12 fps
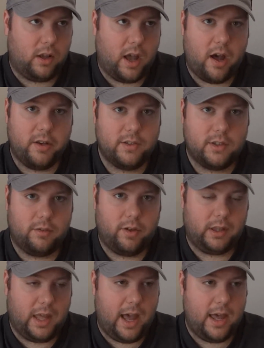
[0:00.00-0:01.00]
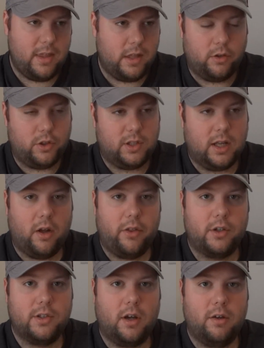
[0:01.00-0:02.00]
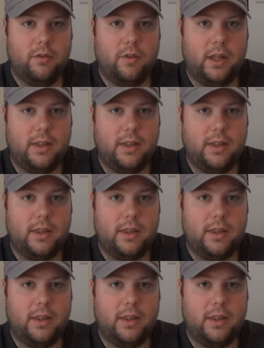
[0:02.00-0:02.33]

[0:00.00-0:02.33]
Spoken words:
the God and stuff like that, and then they'll just get other stuff.